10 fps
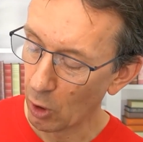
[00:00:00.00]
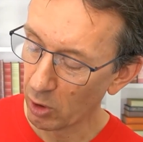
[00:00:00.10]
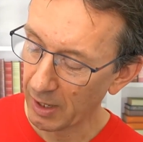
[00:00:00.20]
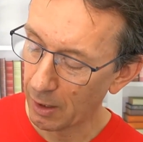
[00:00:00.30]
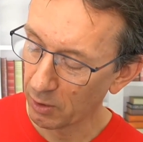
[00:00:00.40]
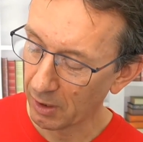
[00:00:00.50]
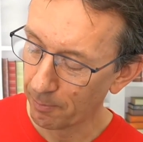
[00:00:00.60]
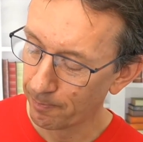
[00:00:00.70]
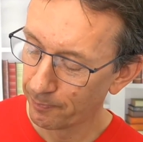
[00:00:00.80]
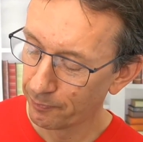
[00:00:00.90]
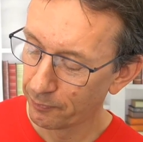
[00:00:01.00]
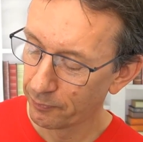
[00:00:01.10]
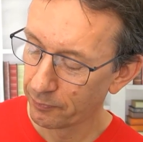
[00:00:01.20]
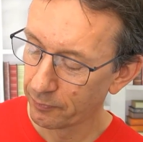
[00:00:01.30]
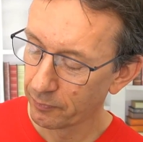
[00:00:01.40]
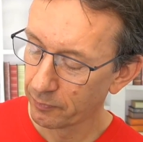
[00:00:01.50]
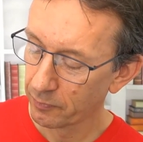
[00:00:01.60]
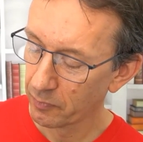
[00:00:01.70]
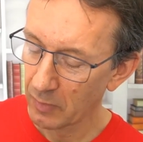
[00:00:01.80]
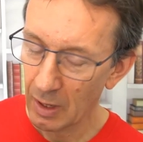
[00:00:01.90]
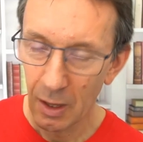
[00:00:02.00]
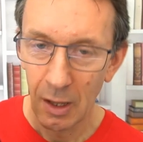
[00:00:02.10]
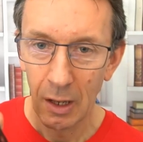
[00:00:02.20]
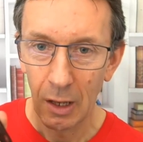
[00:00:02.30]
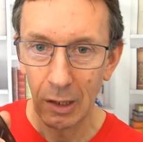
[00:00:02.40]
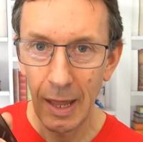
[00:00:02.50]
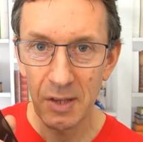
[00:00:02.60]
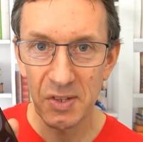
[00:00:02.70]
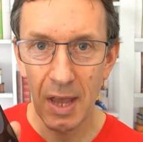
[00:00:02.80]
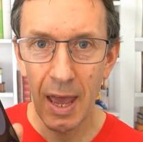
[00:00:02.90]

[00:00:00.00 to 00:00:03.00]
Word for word: air enter your nostrils. Let's